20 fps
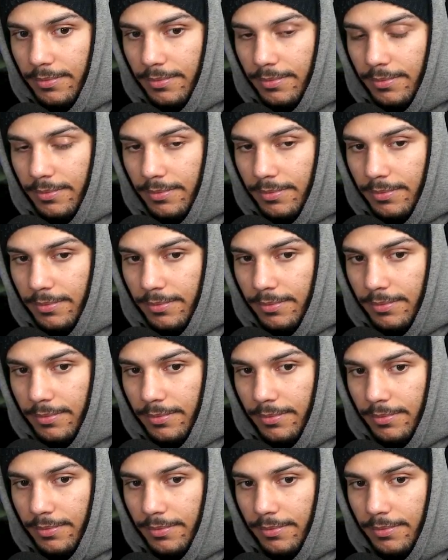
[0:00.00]

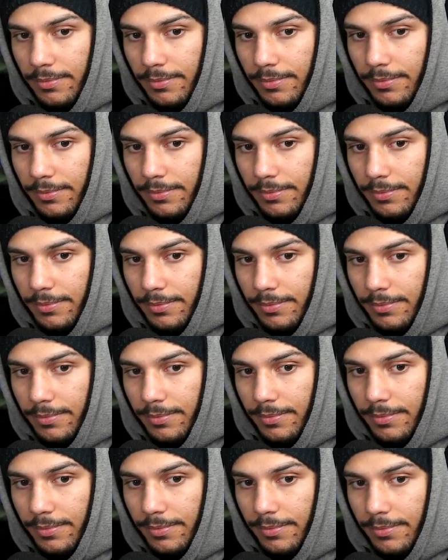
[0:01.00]

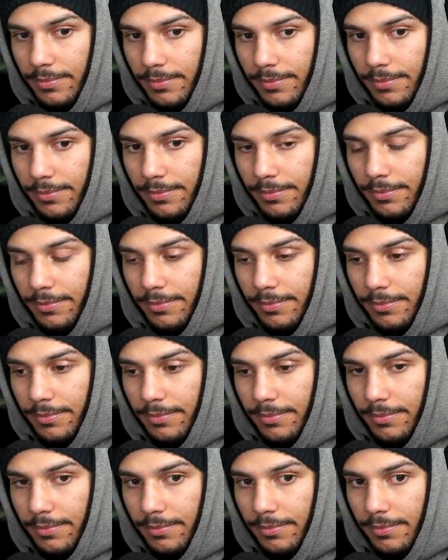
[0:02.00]

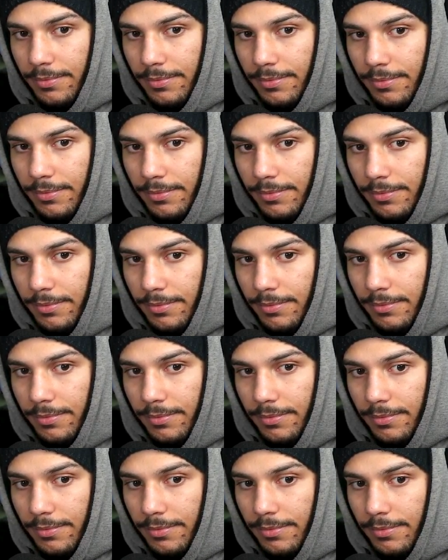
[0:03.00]

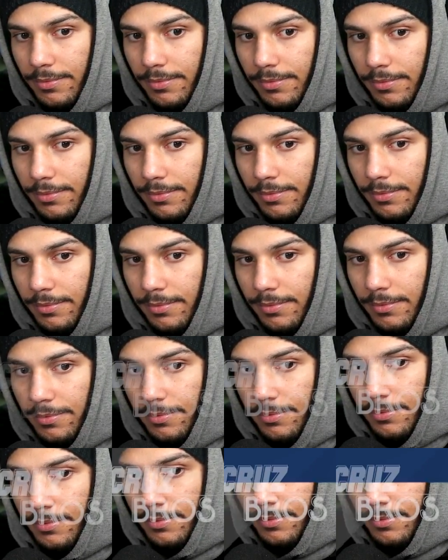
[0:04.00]
This person isn't speaking.